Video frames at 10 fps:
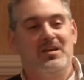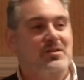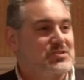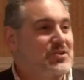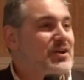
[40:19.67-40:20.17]

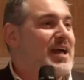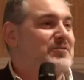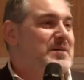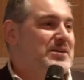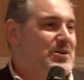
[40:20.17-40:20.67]
So you're going to have
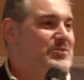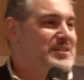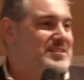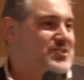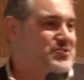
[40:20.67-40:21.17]
to make your own
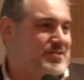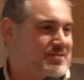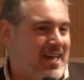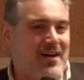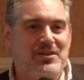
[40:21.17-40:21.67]
decision
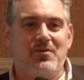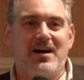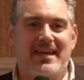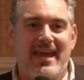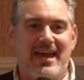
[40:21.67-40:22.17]
how you
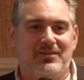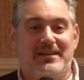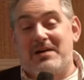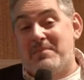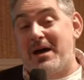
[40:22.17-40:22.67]
want to handle it.
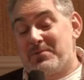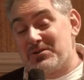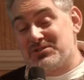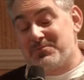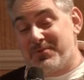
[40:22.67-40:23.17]
Again, my
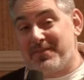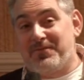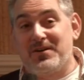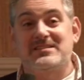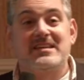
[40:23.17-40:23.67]
personal
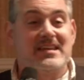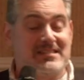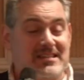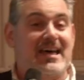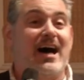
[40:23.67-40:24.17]
preference is
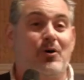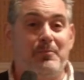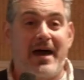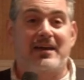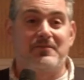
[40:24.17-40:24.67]
to toggle
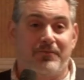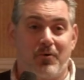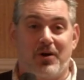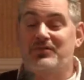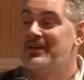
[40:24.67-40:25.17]
back and
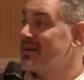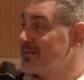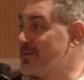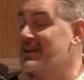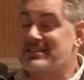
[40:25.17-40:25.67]
forth
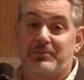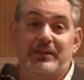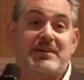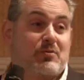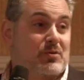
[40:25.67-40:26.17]
because I
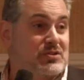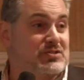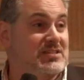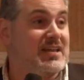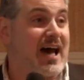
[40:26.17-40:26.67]
believe it
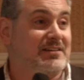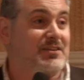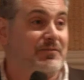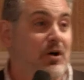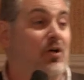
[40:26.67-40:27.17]
reduces
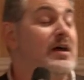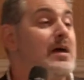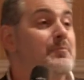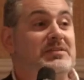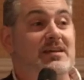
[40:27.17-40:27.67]
cognitive load,
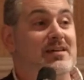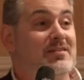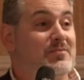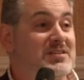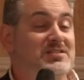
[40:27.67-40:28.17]
but the,
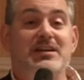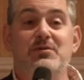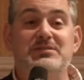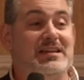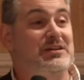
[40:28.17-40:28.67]
the study
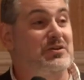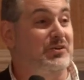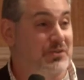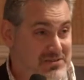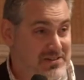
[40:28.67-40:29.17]
was
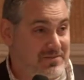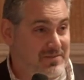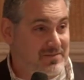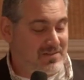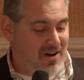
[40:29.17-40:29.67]
inconclusive.
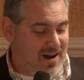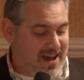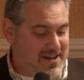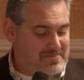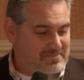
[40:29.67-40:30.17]
All
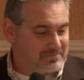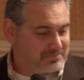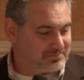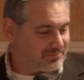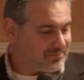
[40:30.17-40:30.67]
right?
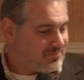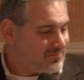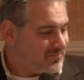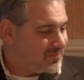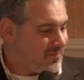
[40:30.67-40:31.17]

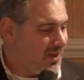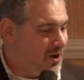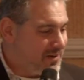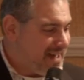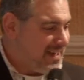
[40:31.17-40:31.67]

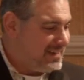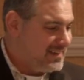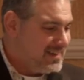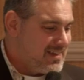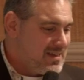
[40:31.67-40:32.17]
Okay.
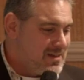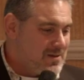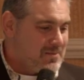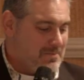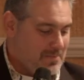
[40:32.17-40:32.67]

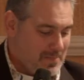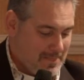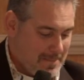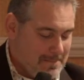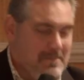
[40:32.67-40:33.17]

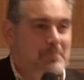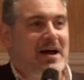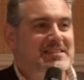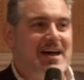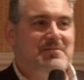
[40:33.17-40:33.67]

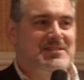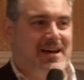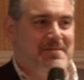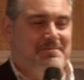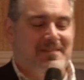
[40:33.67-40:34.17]
My time is up.